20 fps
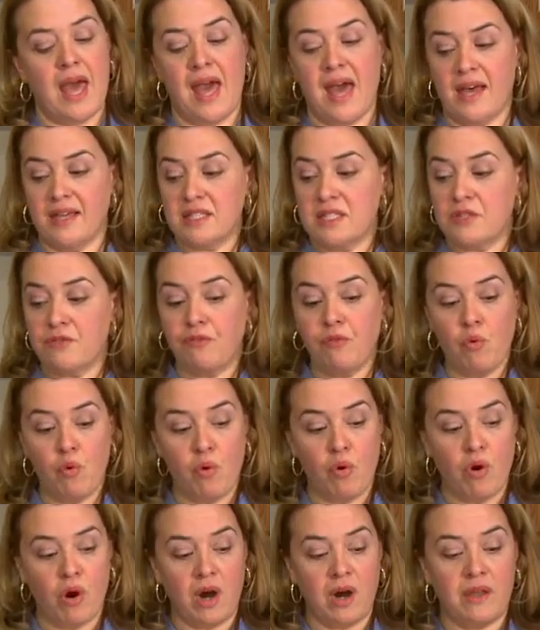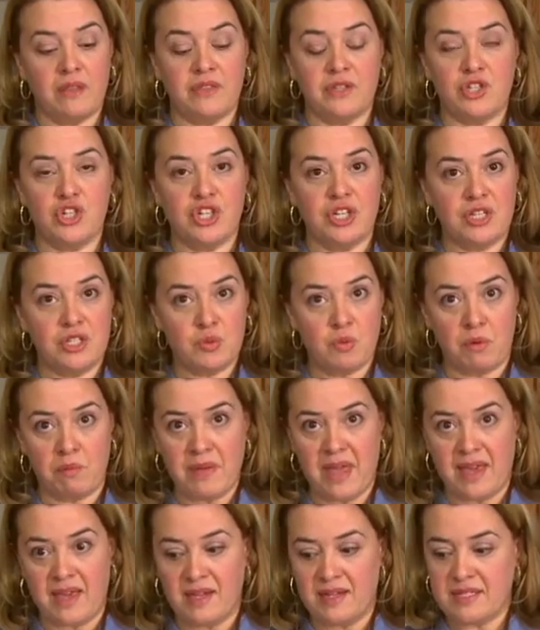As for the cheese we're
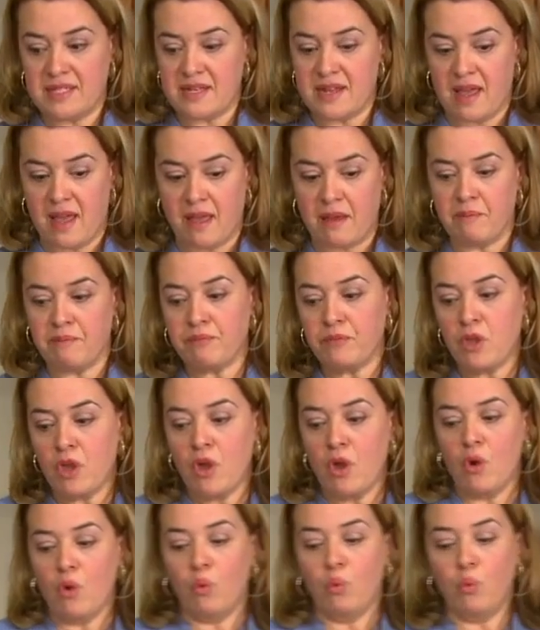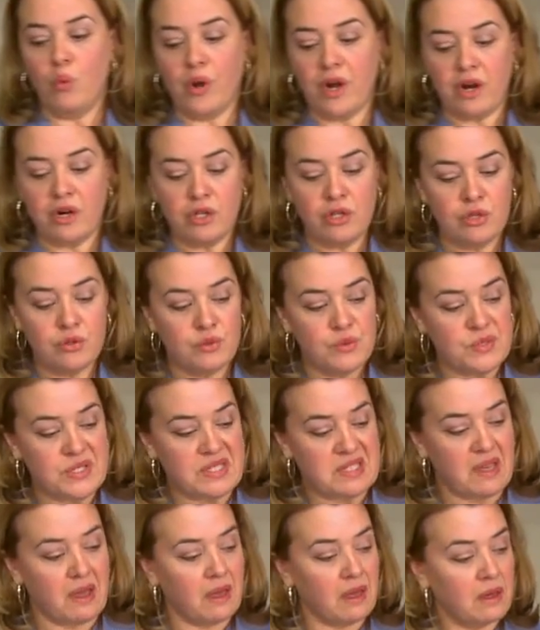making today, we're
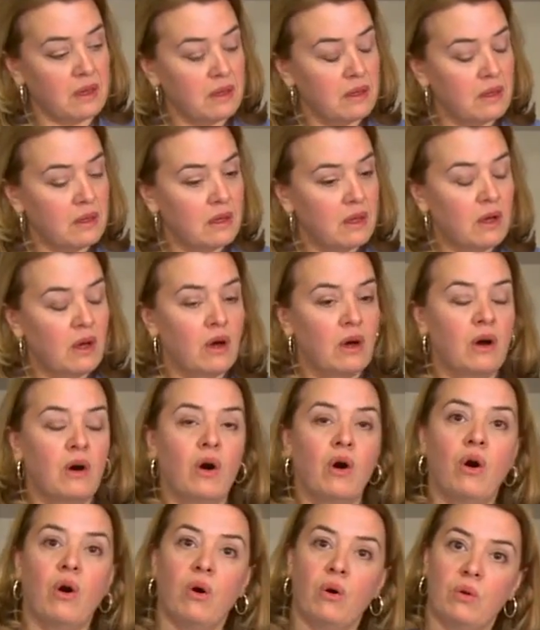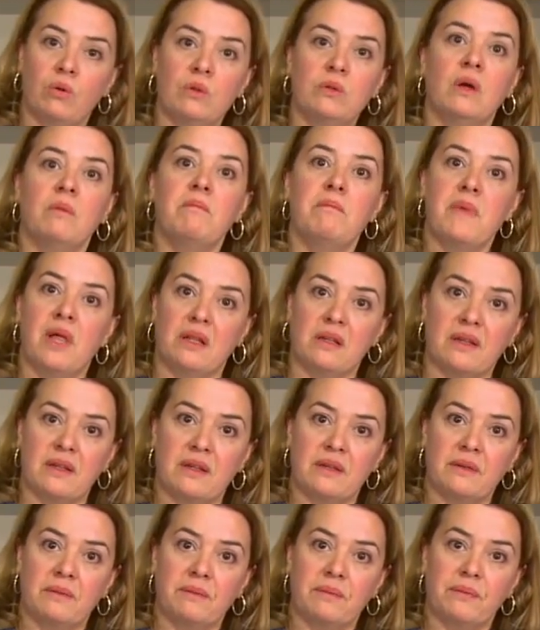using whole
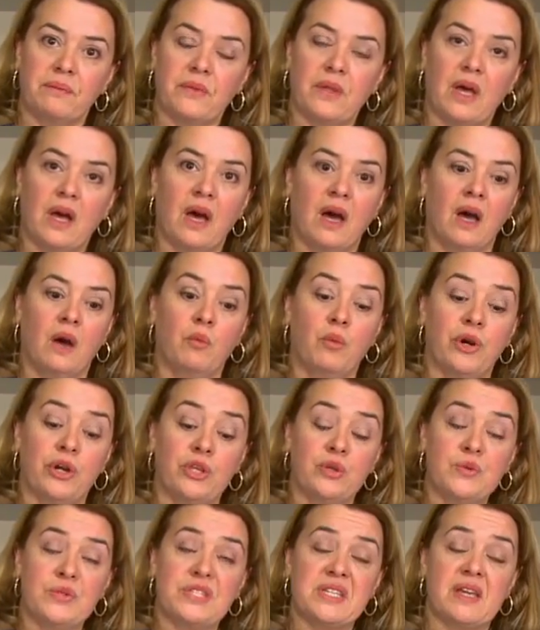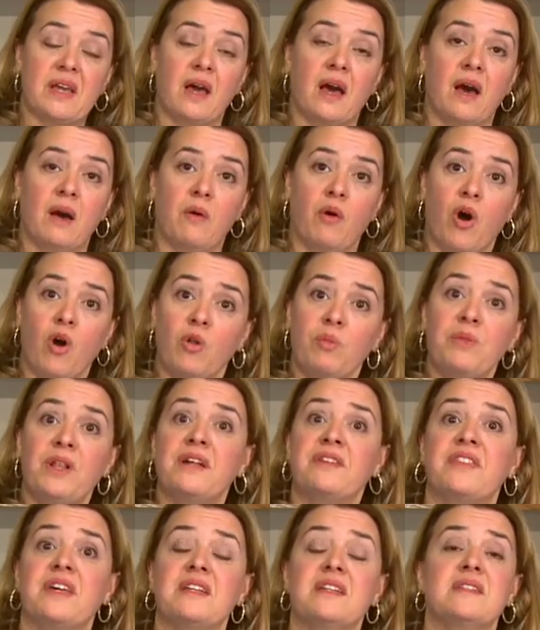milk. We're using whole
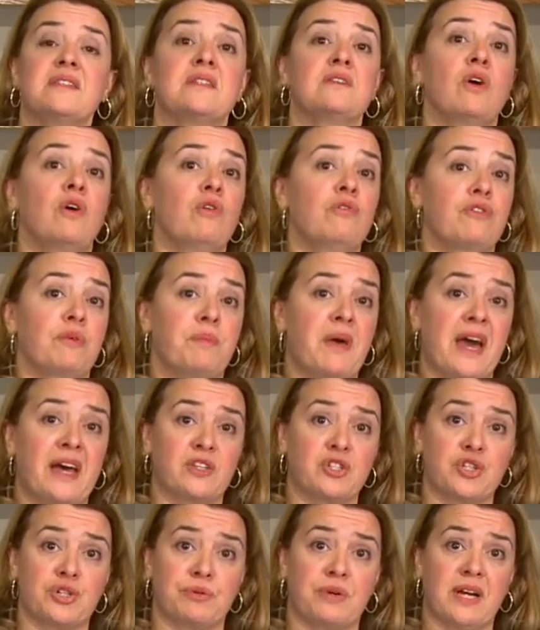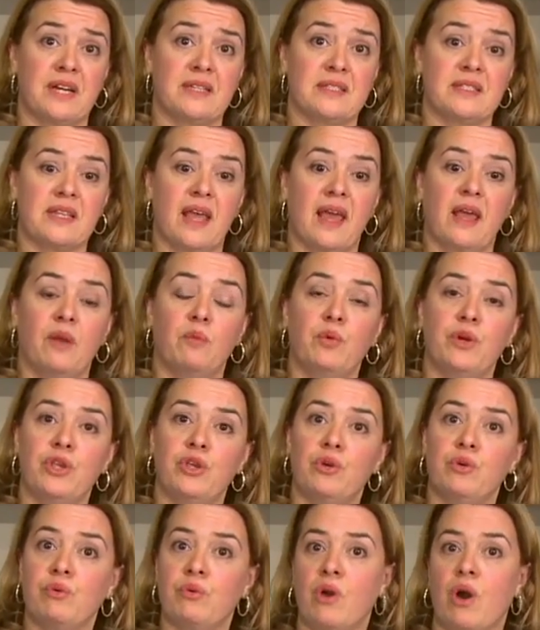milk that isn't over pasteurized. And when
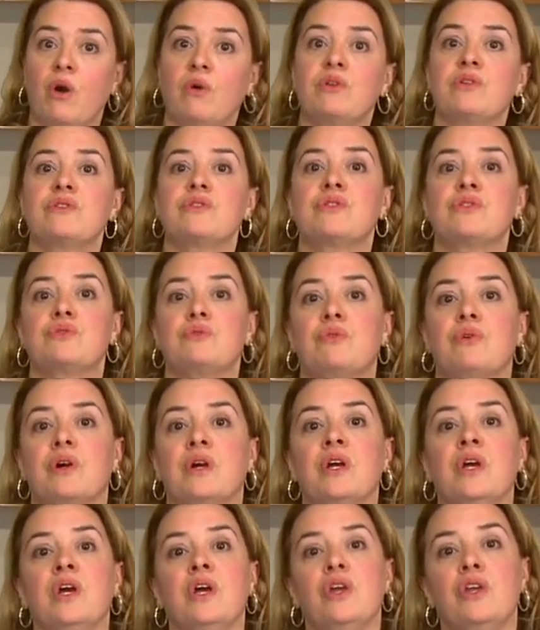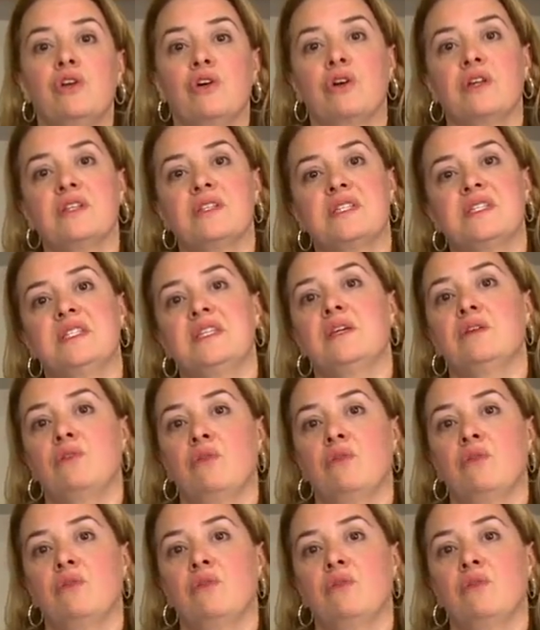you go to the store, you're going to see a